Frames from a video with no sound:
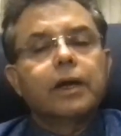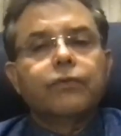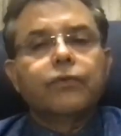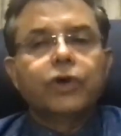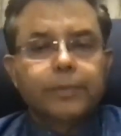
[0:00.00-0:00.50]

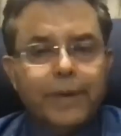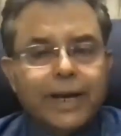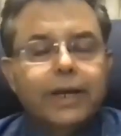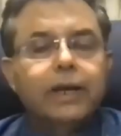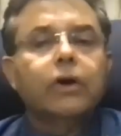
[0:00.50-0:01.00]
For the
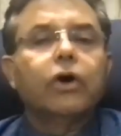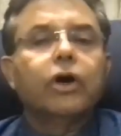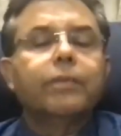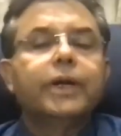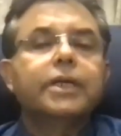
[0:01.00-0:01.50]

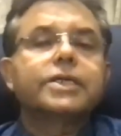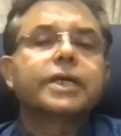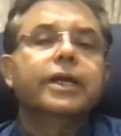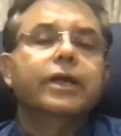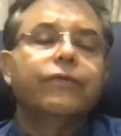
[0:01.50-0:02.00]
periorbital
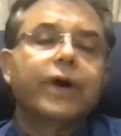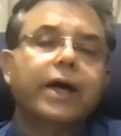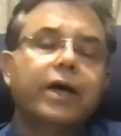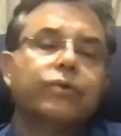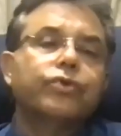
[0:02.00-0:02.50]
skin, if
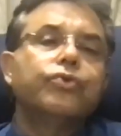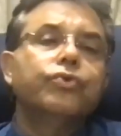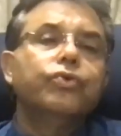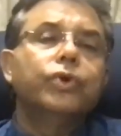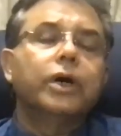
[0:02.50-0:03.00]
I have to
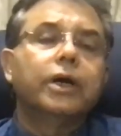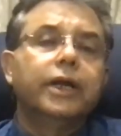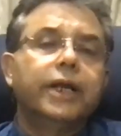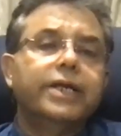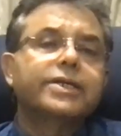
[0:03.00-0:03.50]
do a
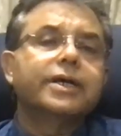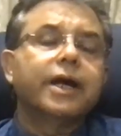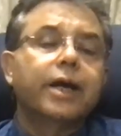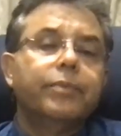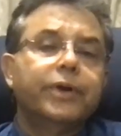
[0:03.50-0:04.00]
laser,
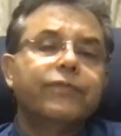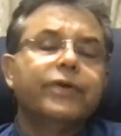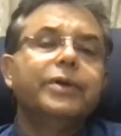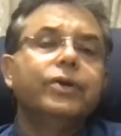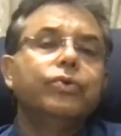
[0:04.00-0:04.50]
I
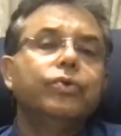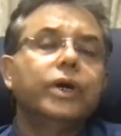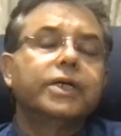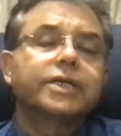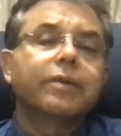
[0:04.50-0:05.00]
preferably do
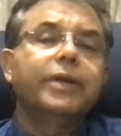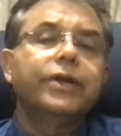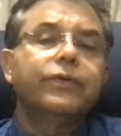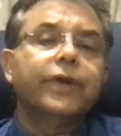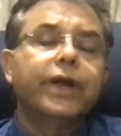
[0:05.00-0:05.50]
a
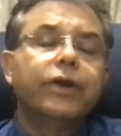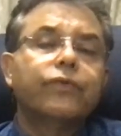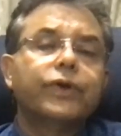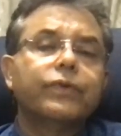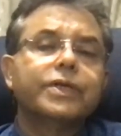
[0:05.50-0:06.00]
sublative radio
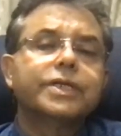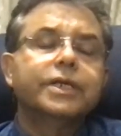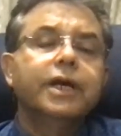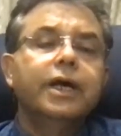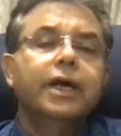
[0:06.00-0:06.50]

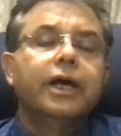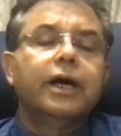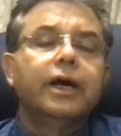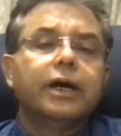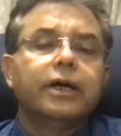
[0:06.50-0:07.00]
frequency
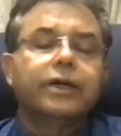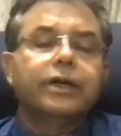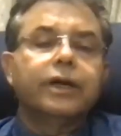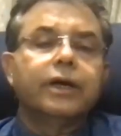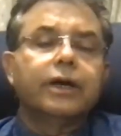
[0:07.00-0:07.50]

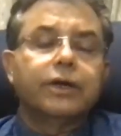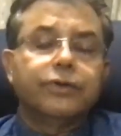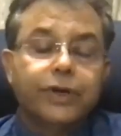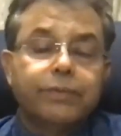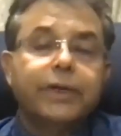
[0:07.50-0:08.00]

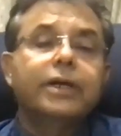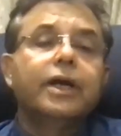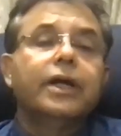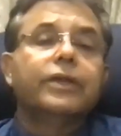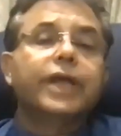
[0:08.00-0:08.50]
treatment
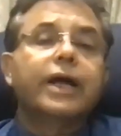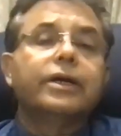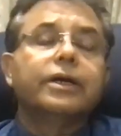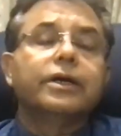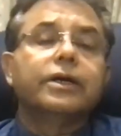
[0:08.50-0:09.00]
that
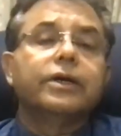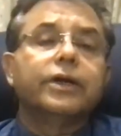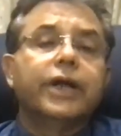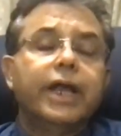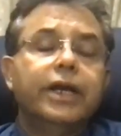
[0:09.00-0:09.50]

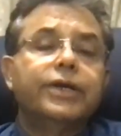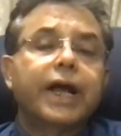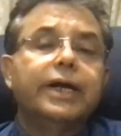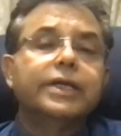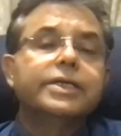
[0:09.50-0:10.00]
really
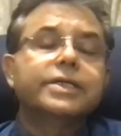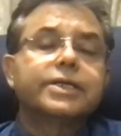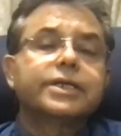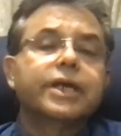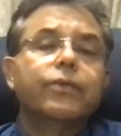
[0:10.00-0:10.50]
tightens the
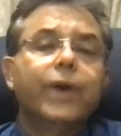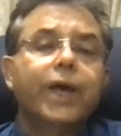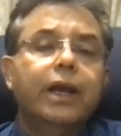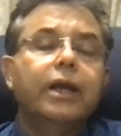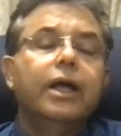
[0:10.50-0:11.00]
skin
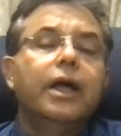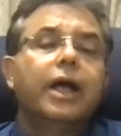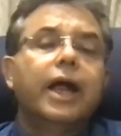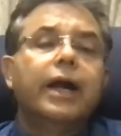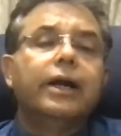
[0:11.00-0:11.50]
well,
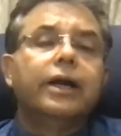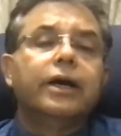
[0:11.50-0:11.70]
and